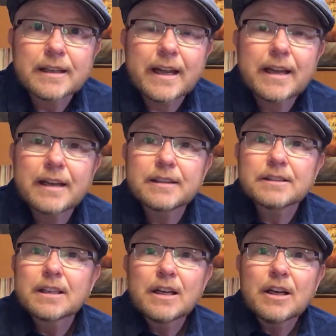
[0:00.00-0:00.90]

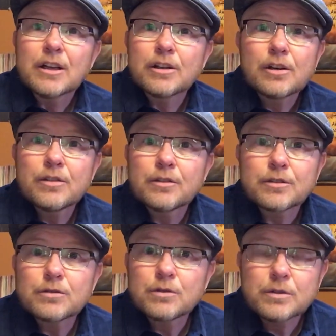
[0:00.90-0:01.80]
And you know, the
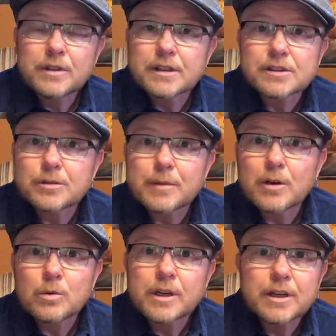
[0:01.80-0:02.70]
truth is that no matter
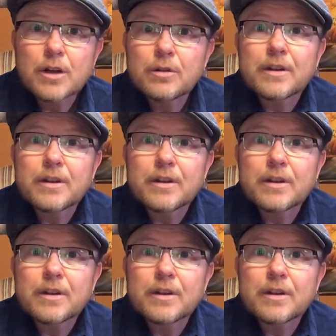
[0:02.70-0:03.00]
where you go,